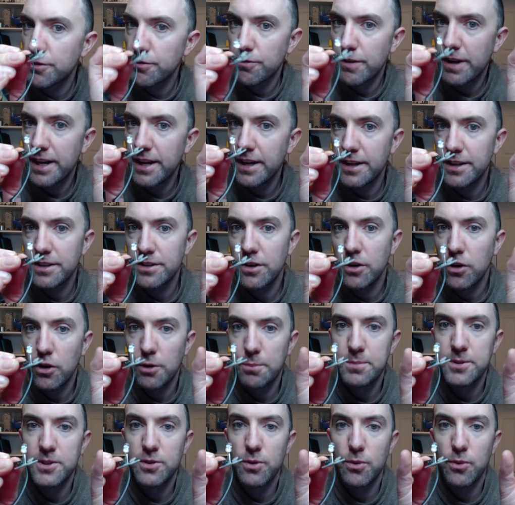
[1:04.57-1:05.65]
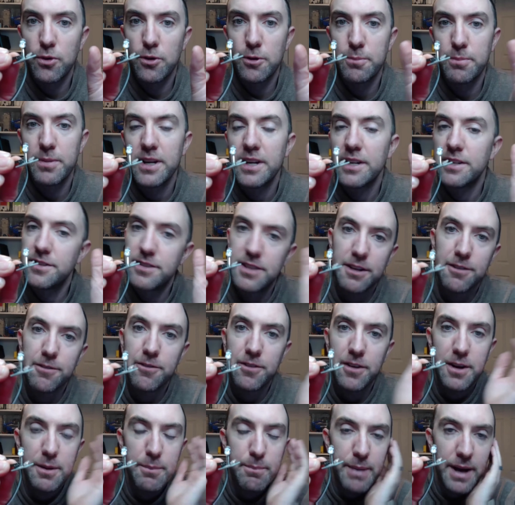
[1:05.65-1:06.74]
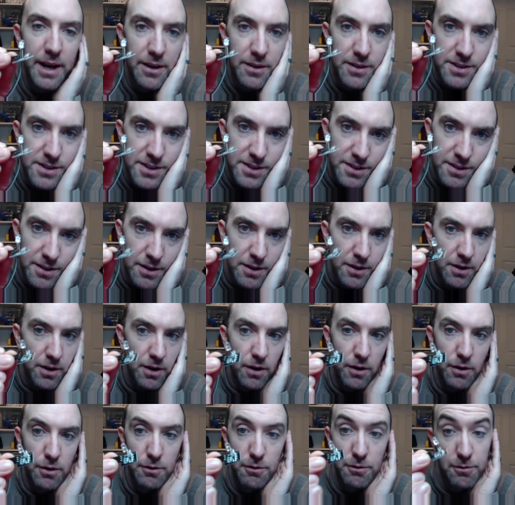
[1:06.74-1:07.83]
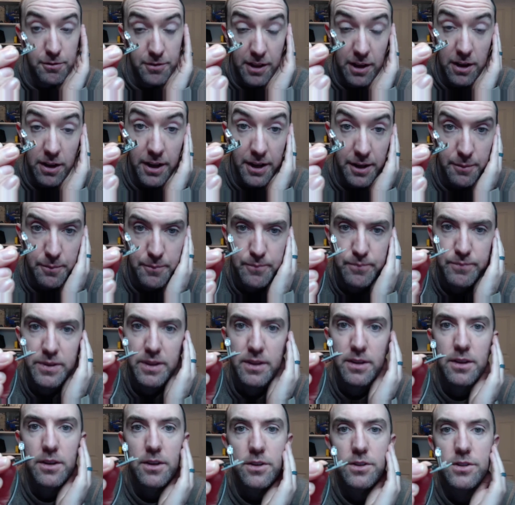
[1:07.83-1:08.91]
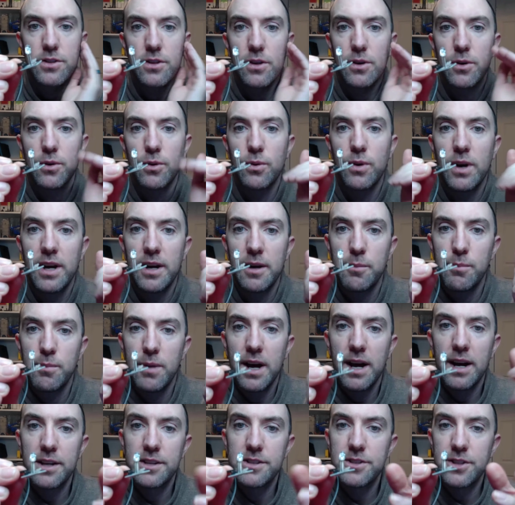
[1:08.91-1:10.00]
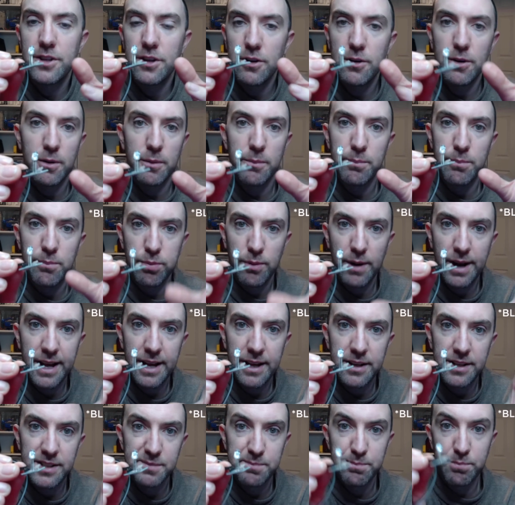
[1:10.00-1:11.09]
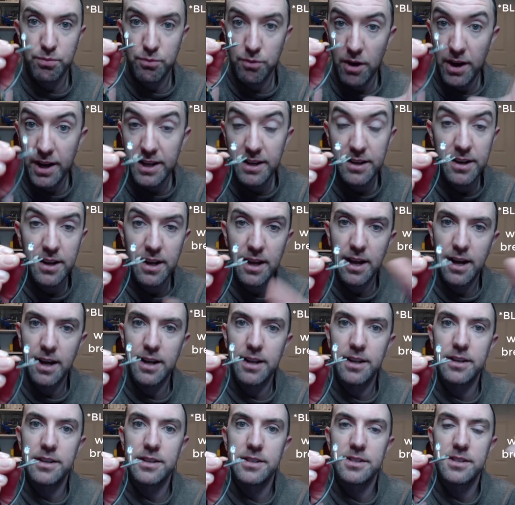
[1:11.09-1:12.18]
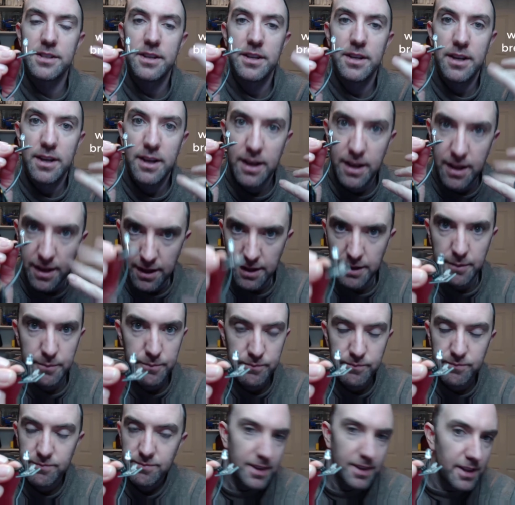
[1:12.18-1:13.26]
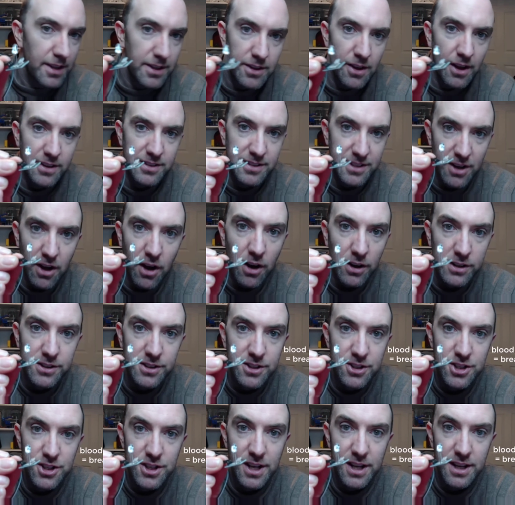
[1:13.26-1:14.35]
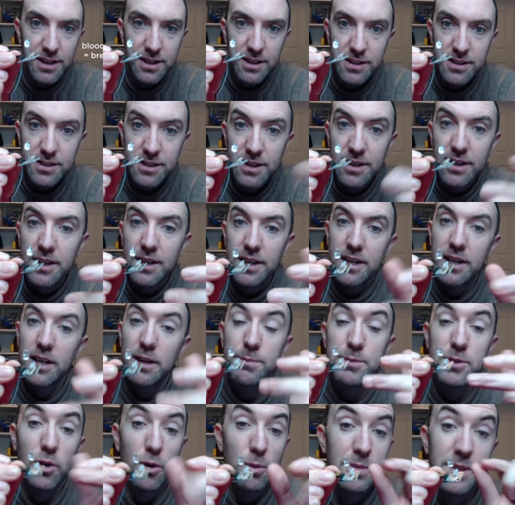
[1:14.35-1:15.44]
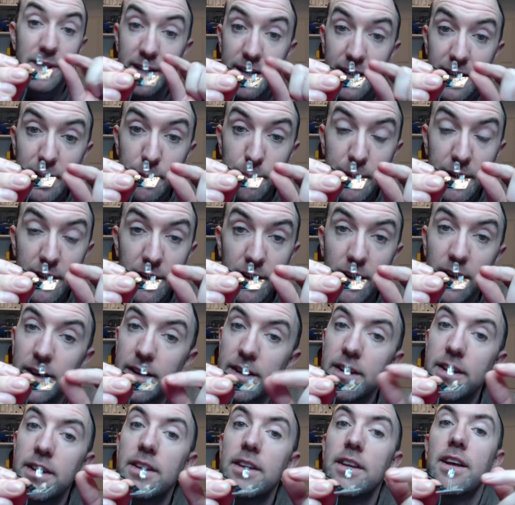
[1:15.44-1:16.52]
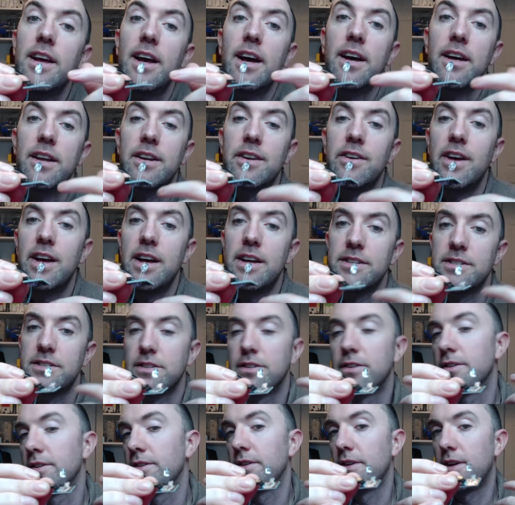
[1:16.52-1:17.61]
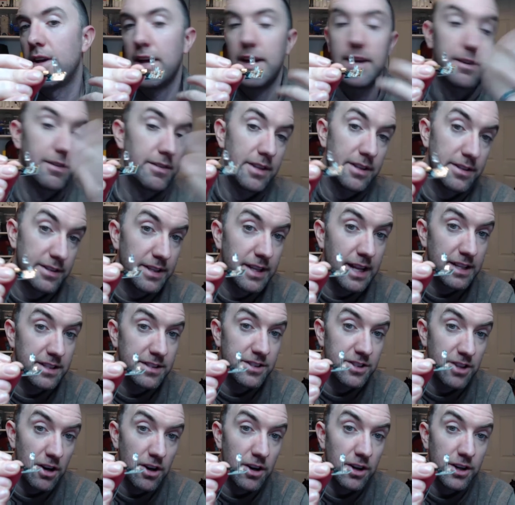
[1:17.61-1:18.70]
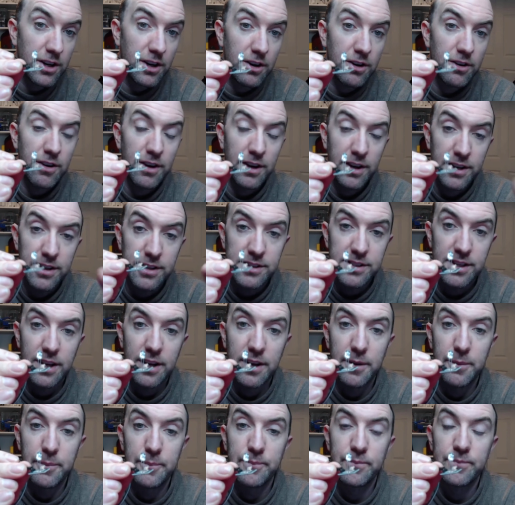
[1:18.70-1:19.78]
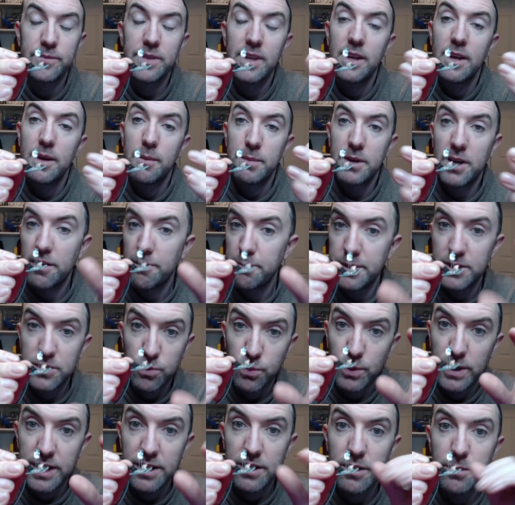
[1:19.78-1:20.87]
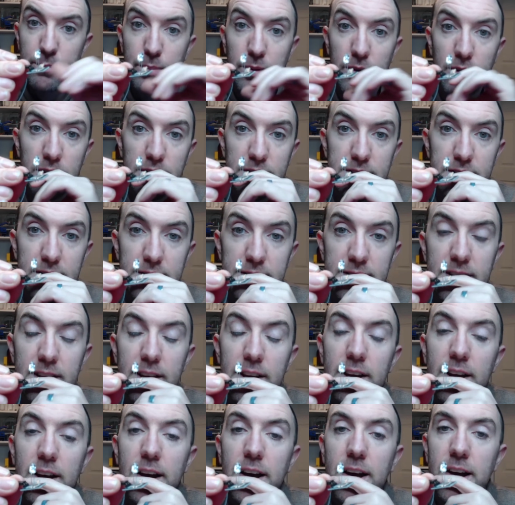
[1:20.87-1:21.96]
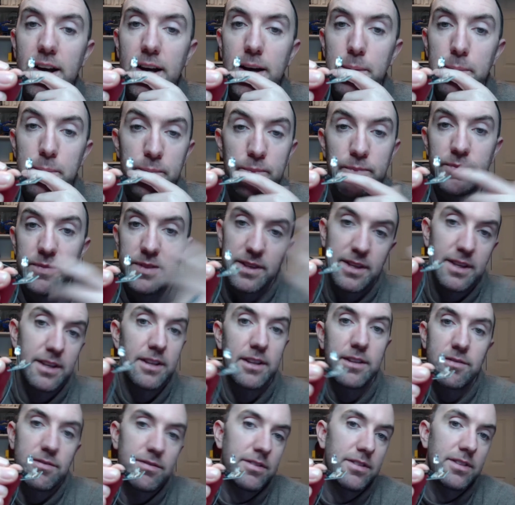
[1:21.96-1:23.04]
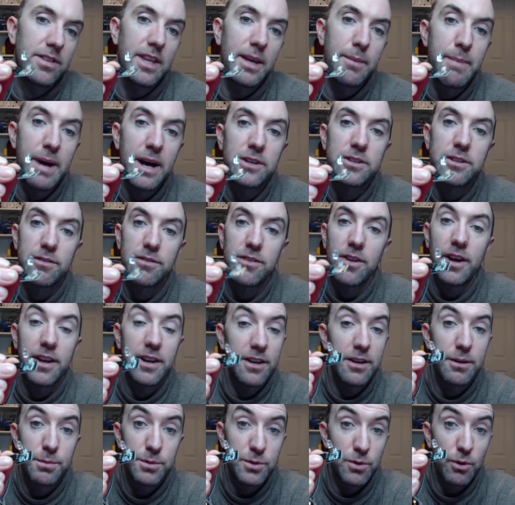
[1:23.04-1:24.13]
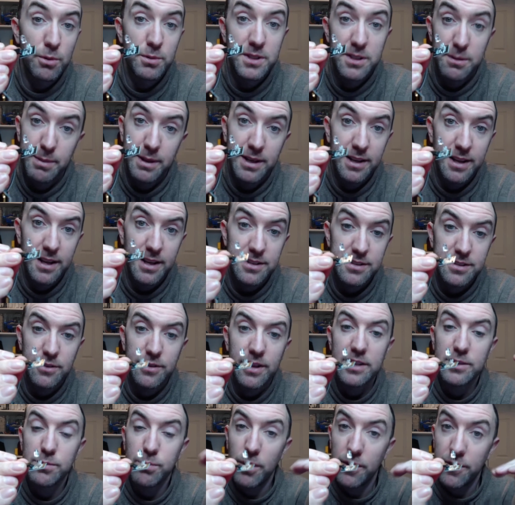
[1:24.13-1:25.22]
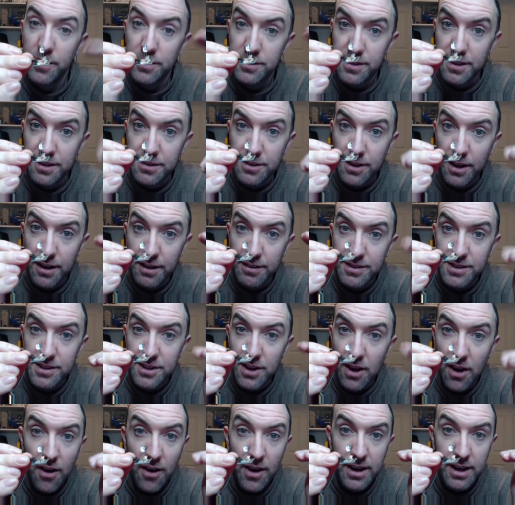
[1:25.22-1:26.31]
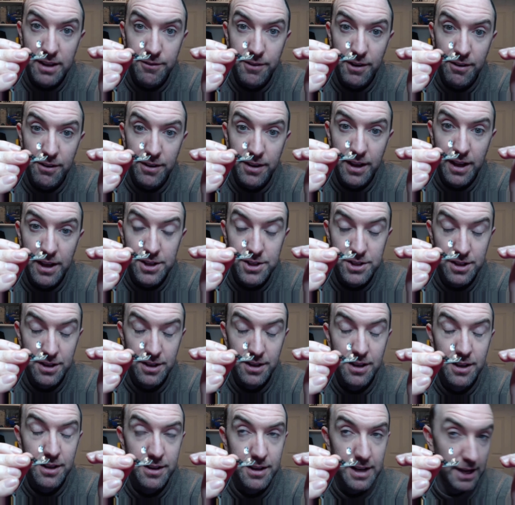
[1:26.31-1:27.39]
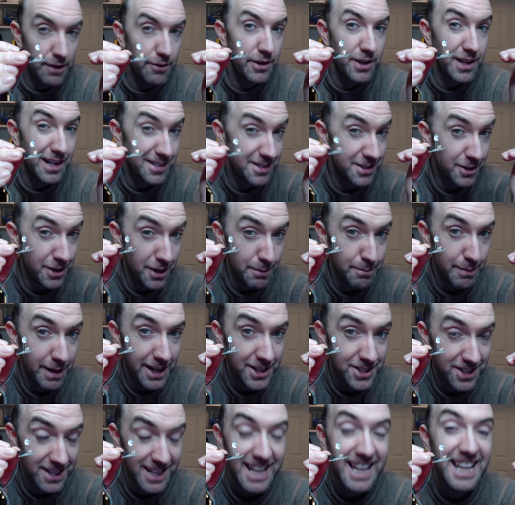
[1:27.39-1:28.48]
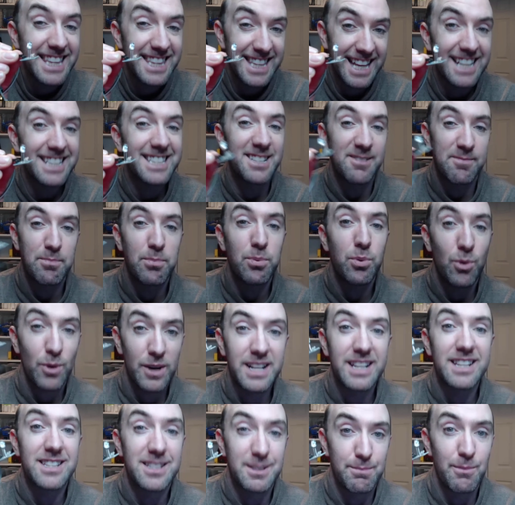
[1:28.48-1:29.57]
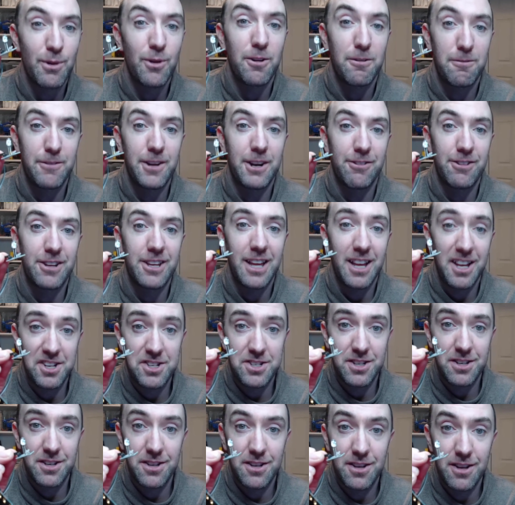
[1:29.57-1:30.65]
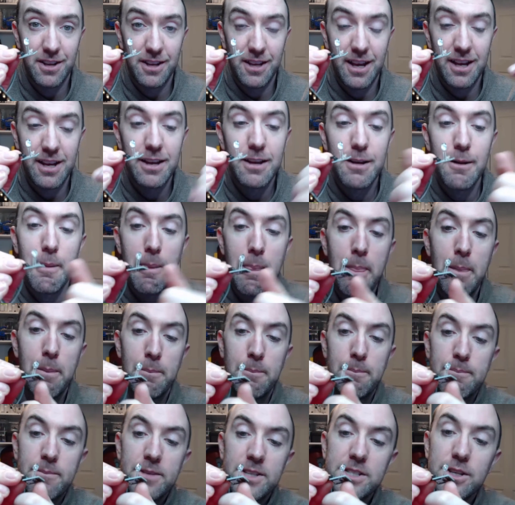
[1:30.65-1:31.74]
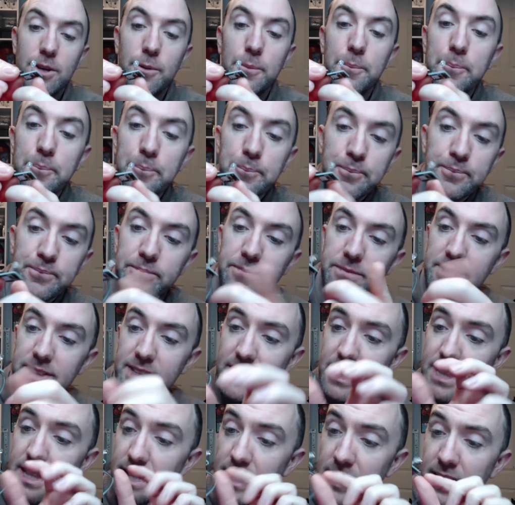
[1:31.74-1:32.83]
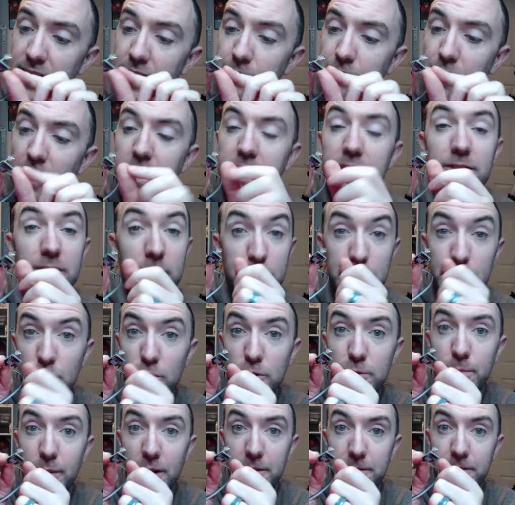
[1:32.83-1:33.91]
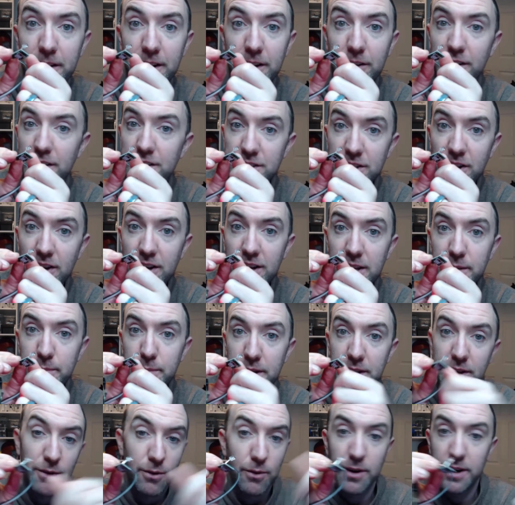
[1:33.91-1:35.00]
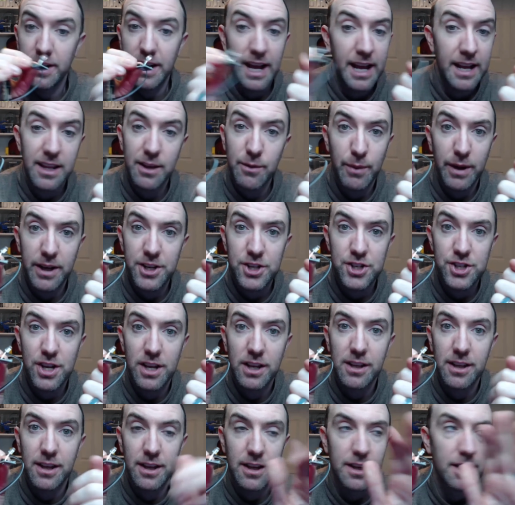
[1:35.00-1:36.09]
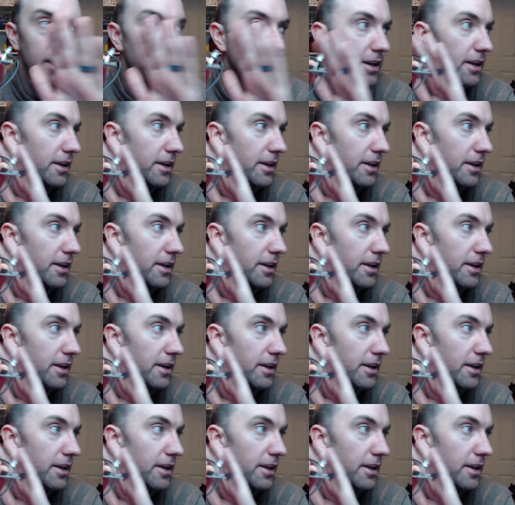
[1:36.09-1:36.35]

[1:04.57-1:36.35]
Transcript: of red absorb different amounts of the light. So um, as your bread is bright and uh, nice and oxygenated, it absorbs a little bit of light, and as it uh, as it gets darker and um, kind of between your pulses, um, the amount of light it absorbs is a bit less. So that's why there's this kind of tiny variation. Now, as you can imagine, that's a pretty small variation, okay? So if I even move my finger a tiny bit or in any way shaky,